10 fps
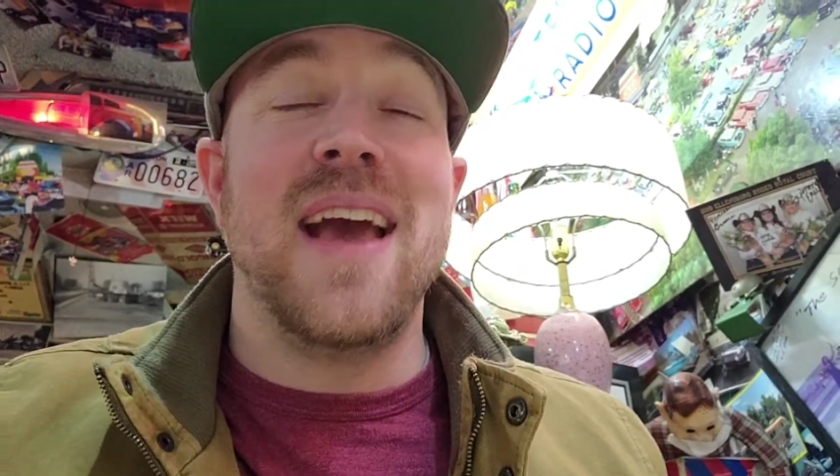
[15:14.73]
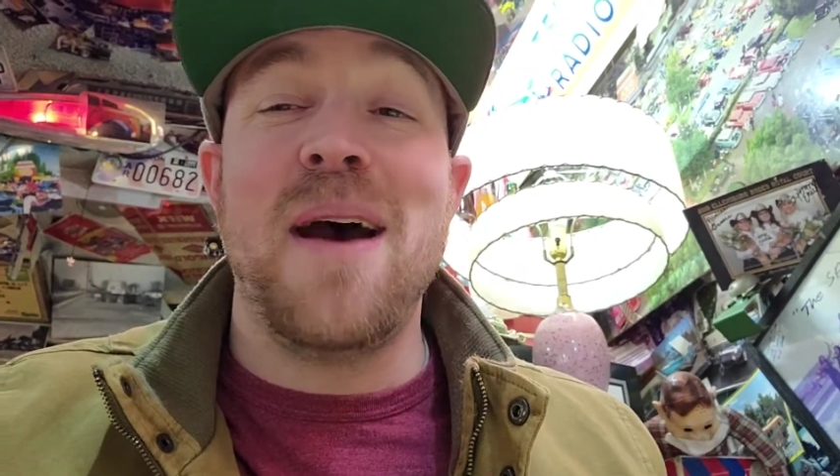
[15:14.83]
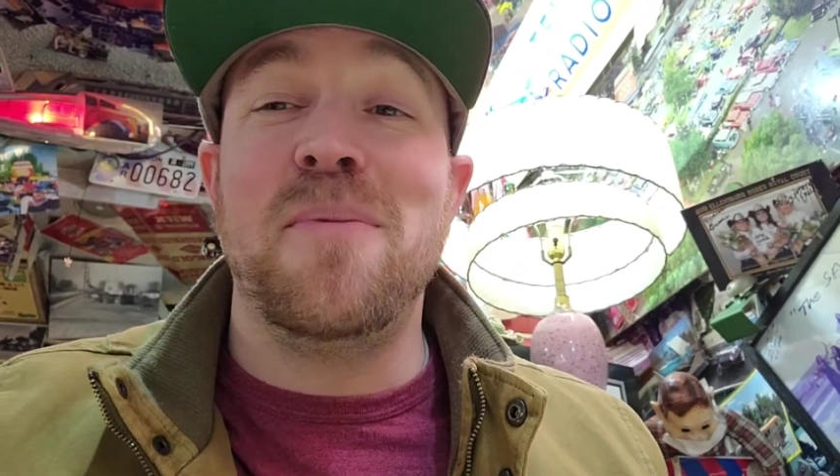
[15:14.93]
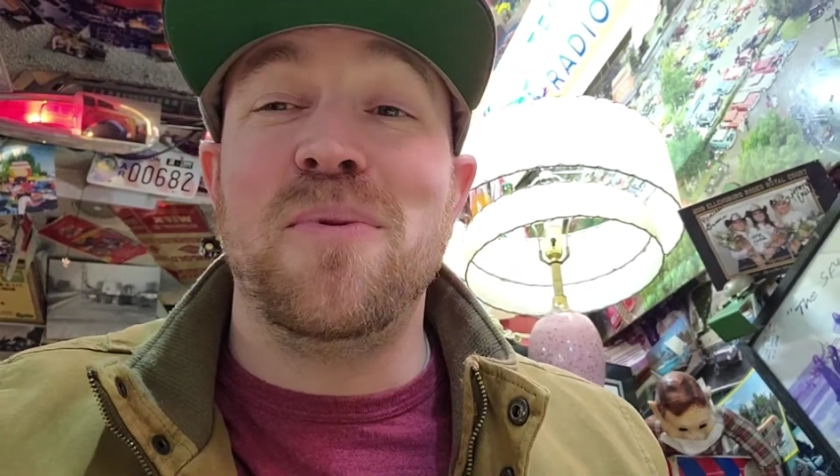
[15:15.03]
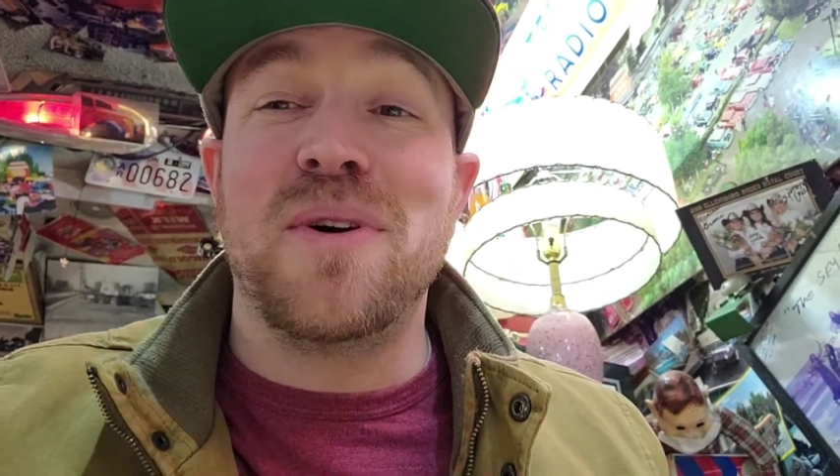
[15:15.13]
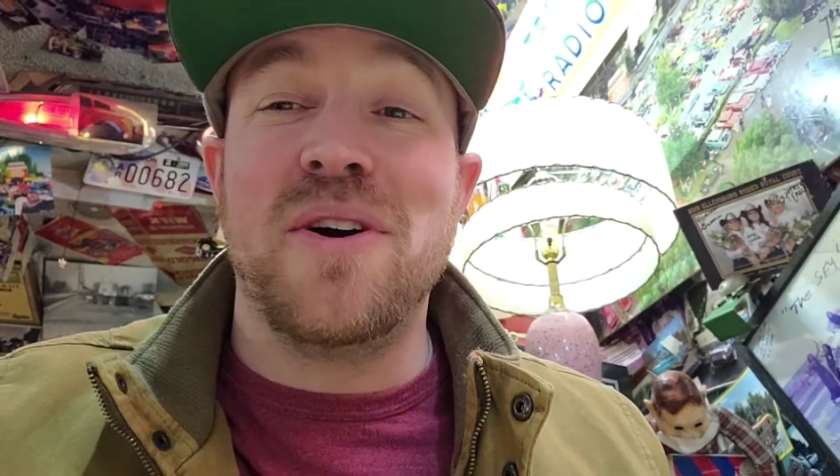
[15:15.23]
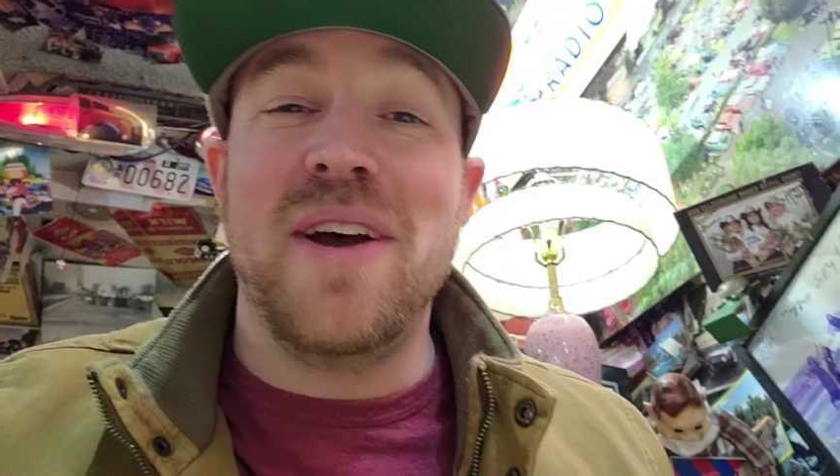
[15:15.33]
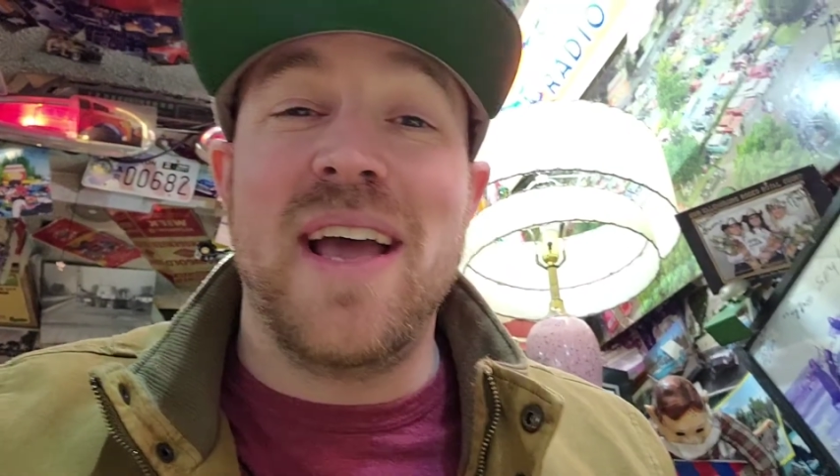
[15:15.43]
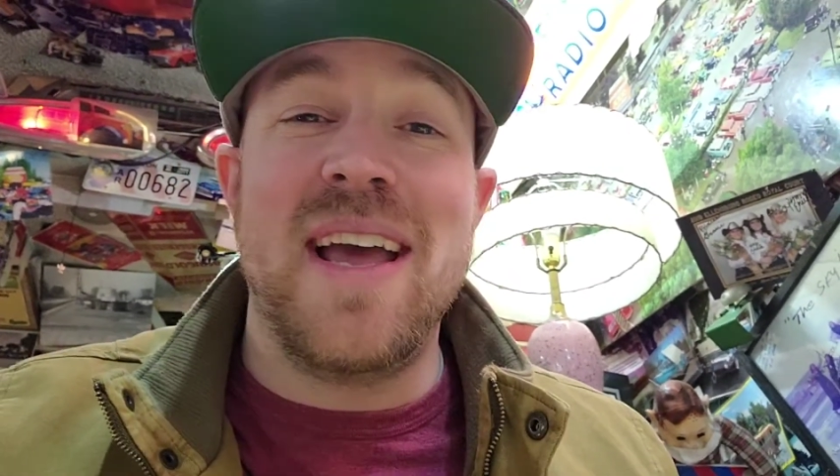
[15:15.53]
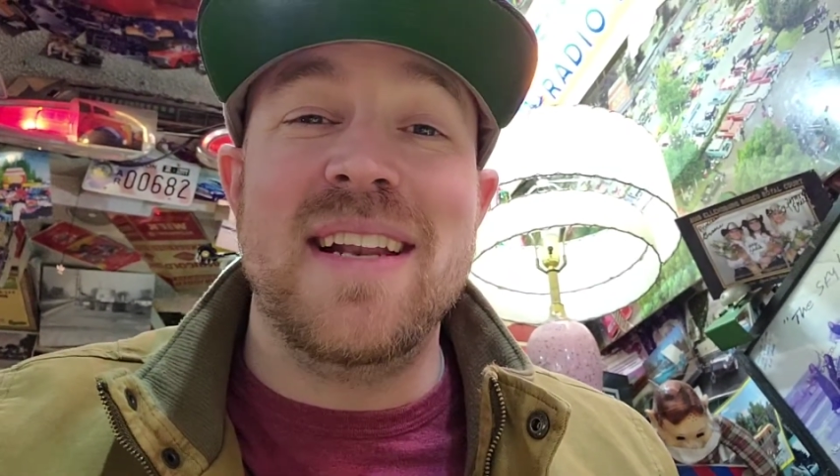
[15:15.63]
Yep, we'll go
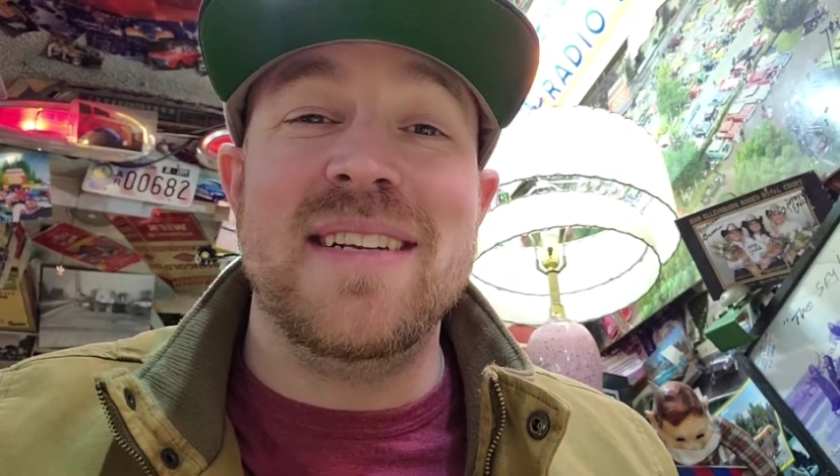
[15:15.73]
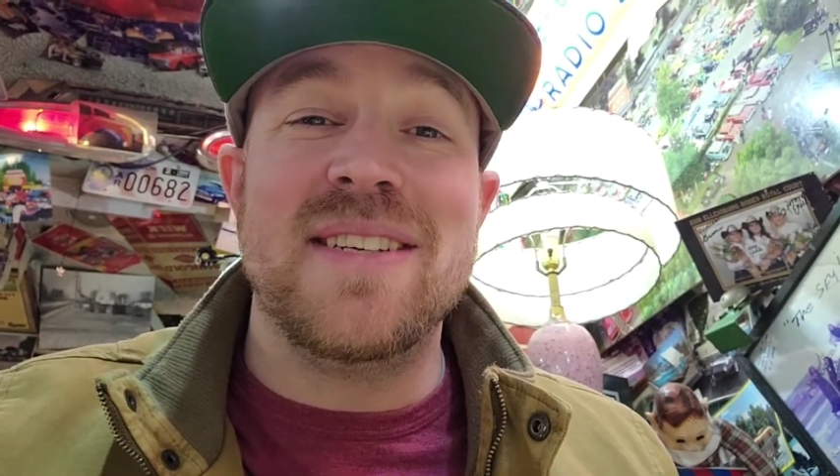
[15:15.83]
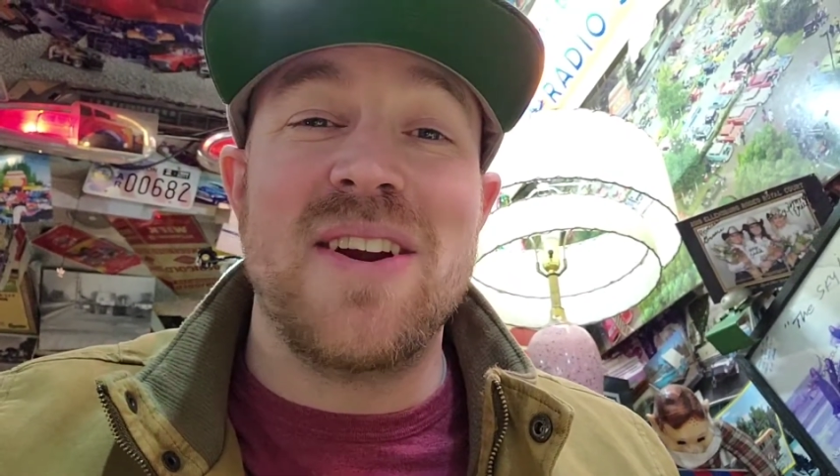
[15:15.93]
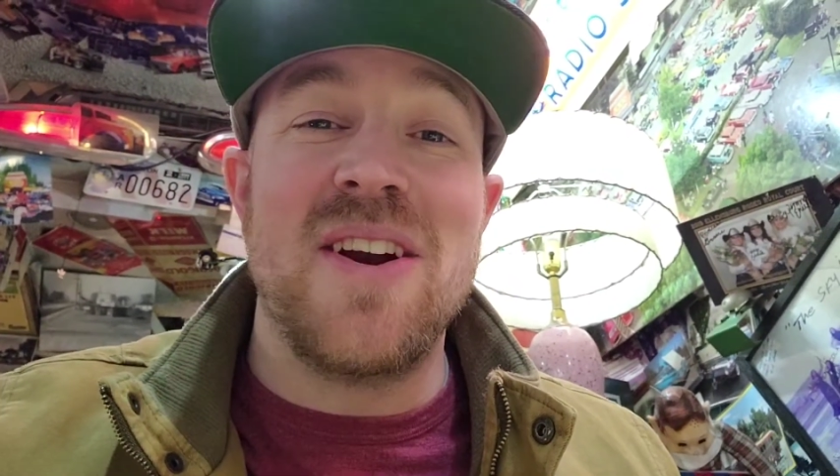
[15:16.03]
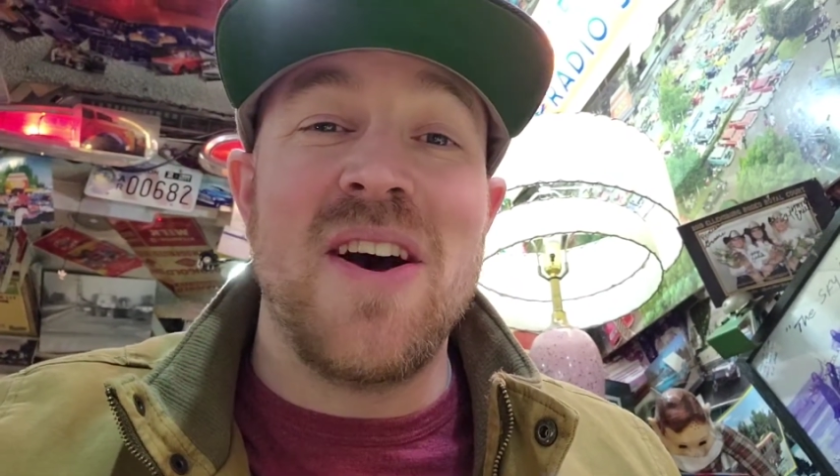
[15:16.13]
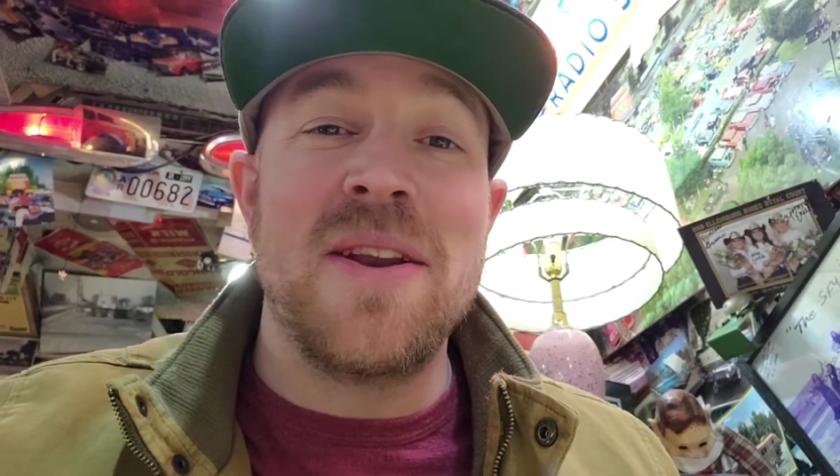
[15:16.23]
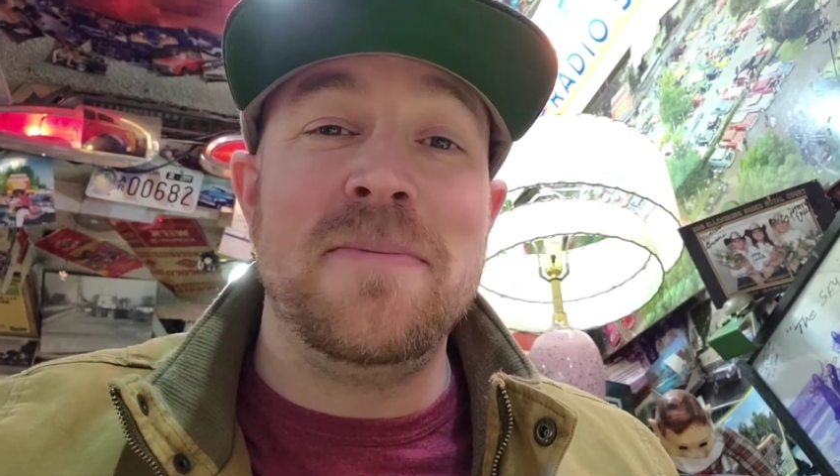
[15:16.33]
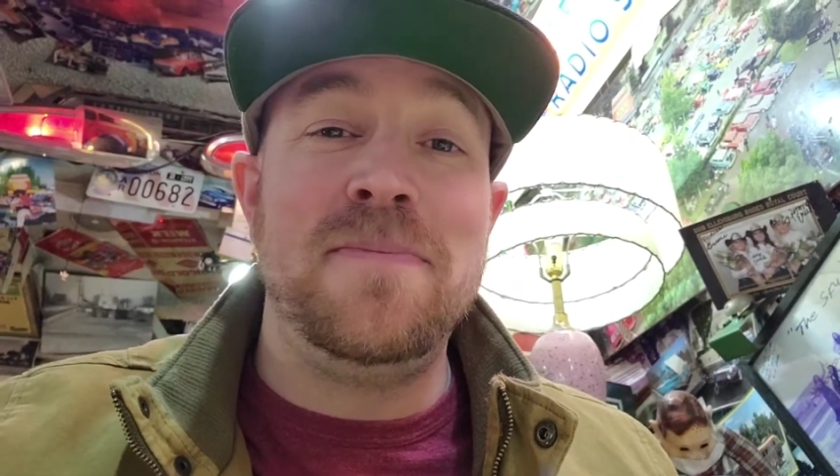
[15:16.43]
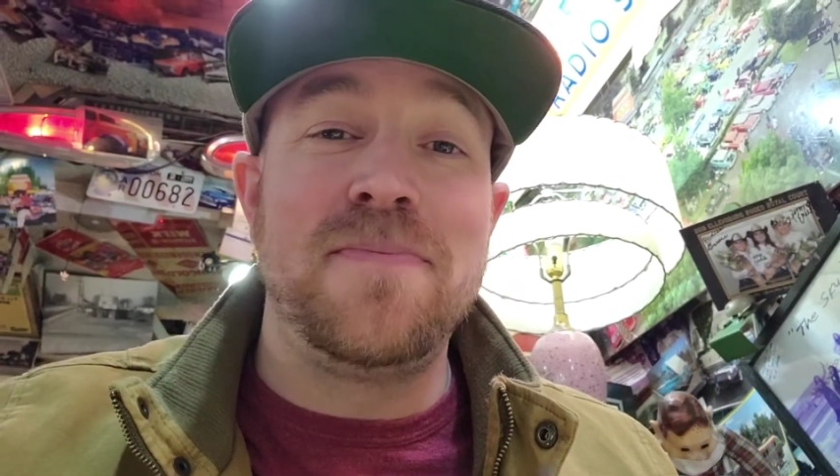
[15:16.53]
ahead and turn on